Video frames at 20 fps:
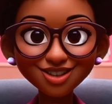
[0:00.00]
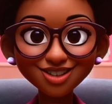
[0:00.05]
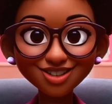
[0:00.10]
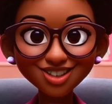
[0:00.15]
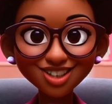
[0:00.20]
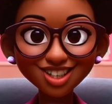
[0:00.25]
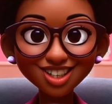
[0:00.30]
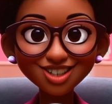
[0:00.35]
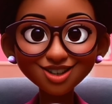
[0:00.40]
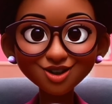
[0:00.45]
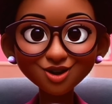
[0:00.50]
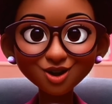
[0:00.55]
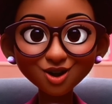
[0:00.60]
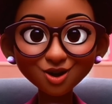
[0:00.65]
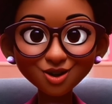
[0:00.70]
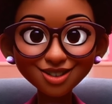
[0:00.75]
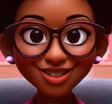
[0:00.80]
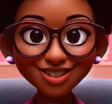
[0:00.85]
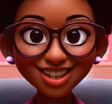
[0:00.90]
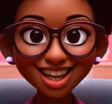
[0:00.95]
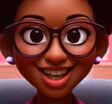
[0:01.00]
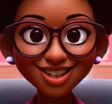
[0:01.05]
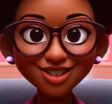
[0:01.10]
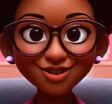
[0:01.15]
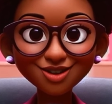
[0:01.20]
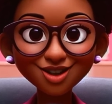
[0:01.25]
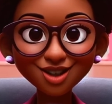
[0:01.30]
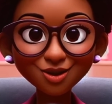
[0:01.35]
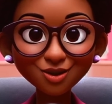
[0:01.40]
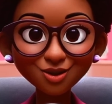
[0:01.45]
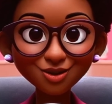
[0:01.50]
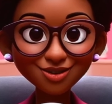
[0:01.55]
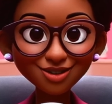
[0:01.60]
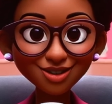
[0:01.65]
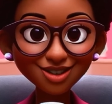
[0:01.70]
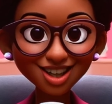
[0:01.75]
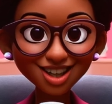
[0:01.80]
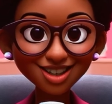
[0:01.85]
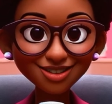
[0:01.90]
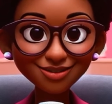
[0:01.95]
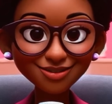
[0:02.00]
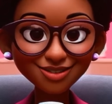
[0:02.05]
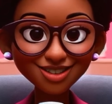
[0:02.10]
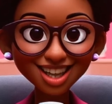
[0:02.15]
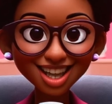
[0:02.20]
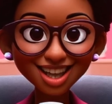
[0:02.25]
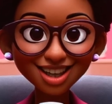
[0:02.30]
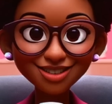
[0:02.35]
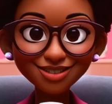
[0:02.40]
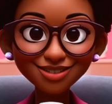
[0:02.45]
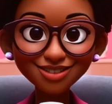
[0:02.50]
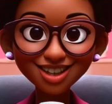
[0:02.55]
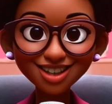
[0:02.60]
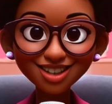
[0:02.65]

She is always gathering wool and flax